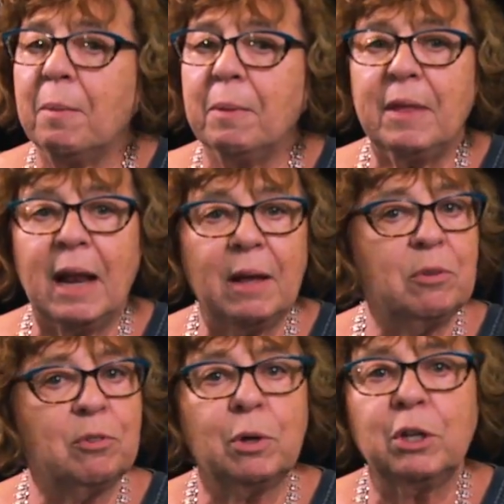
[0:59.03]
that I
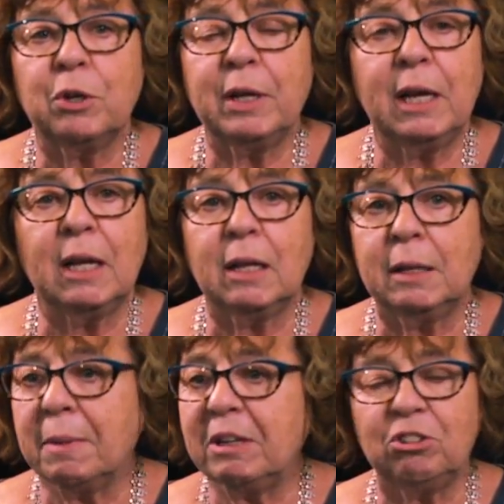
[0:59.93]
was going to go to hell
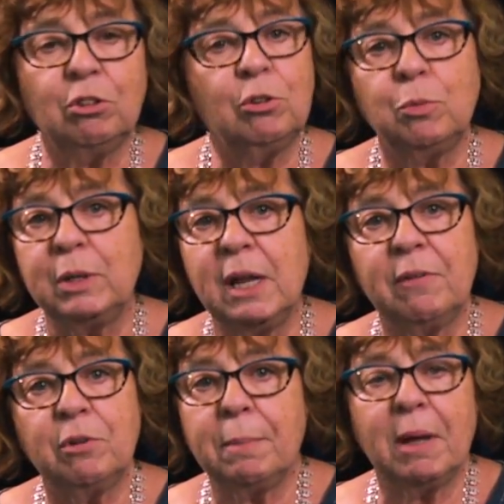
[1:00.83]
and my children would
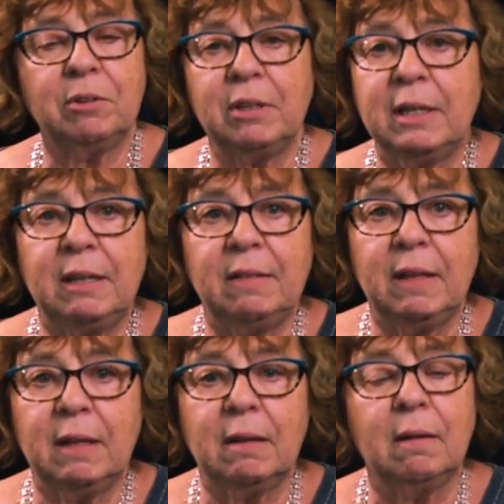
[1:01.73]
never amount to
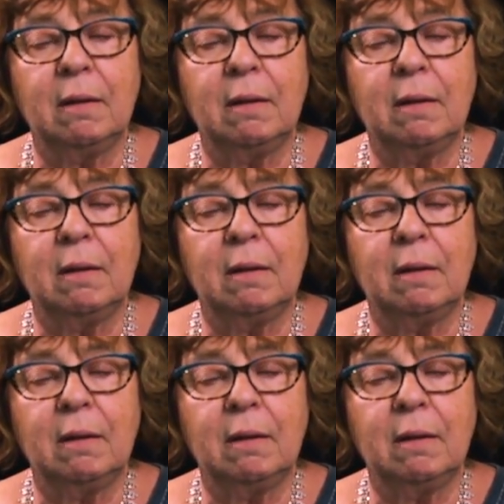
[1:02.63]
anything.